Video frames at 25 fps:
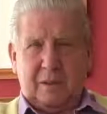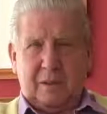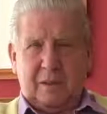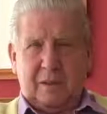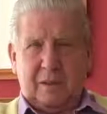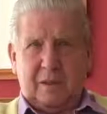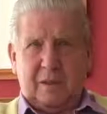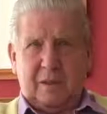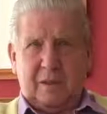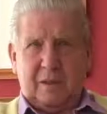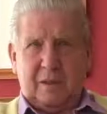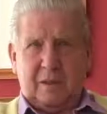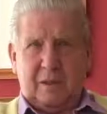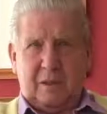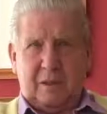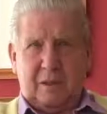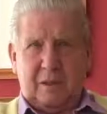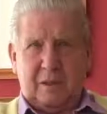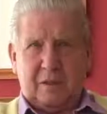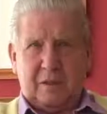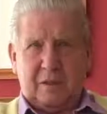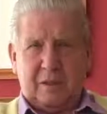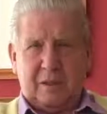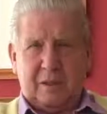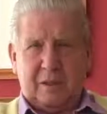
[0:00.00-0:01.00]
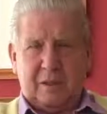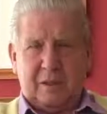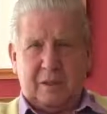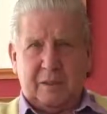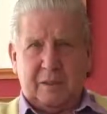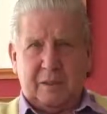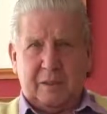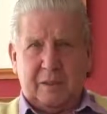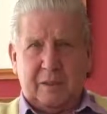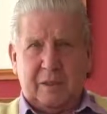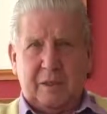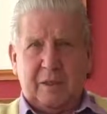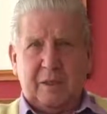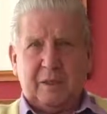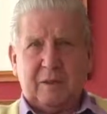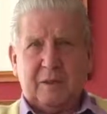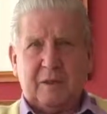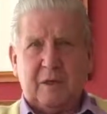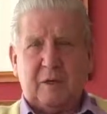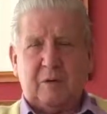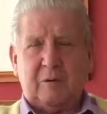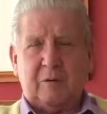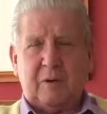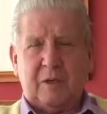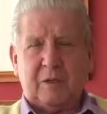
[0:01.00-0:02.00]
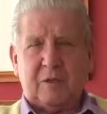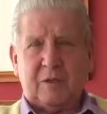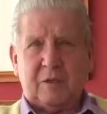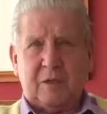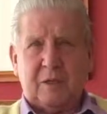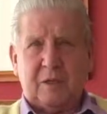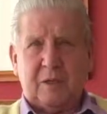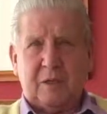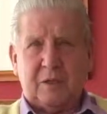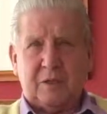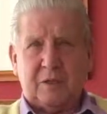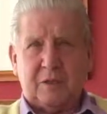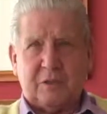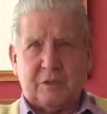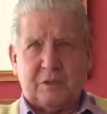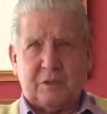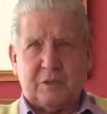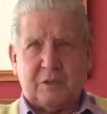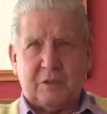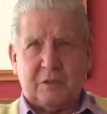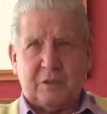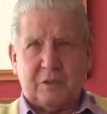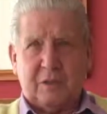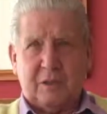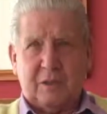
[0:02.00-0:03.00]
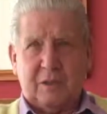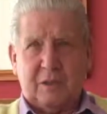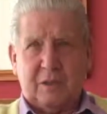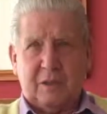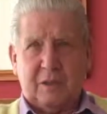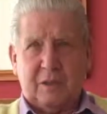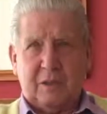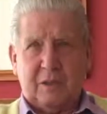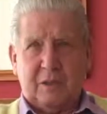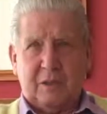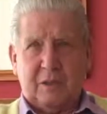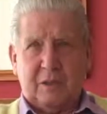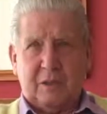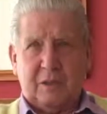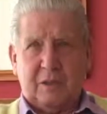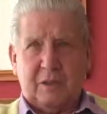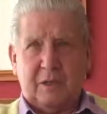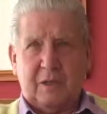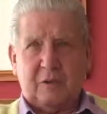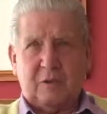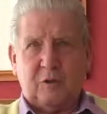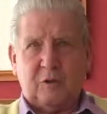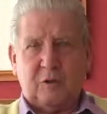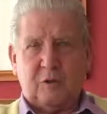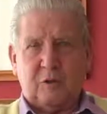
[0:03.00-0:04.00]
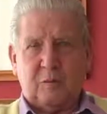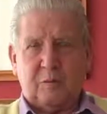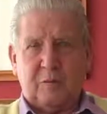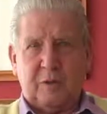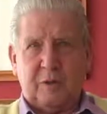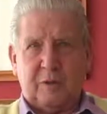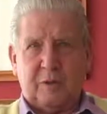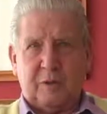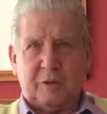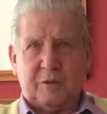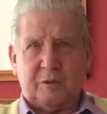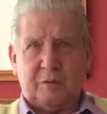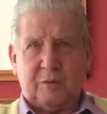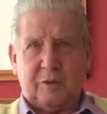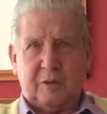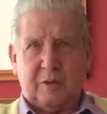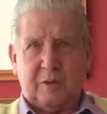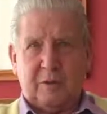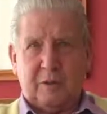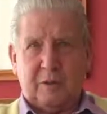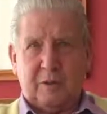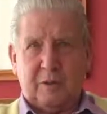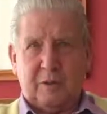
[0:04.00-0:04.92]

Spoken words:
the card said, "Congratulations on your new ministry."